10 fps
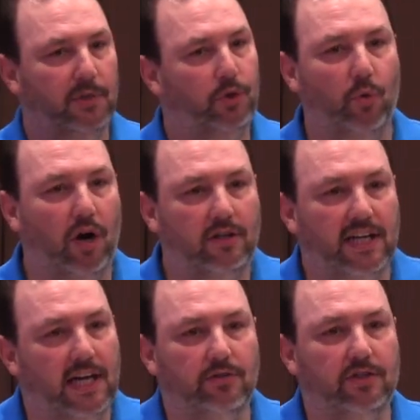But the word
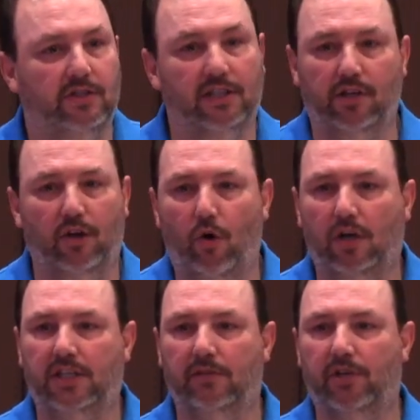tells us that the
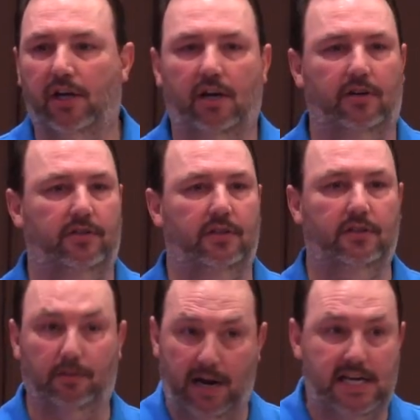Lord give the earth
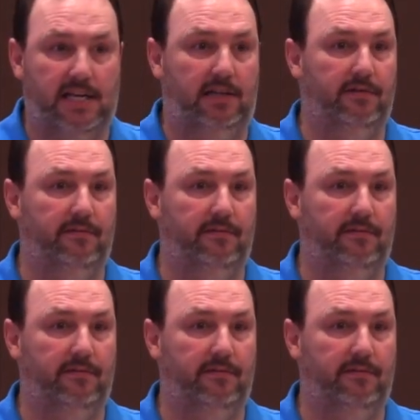to man.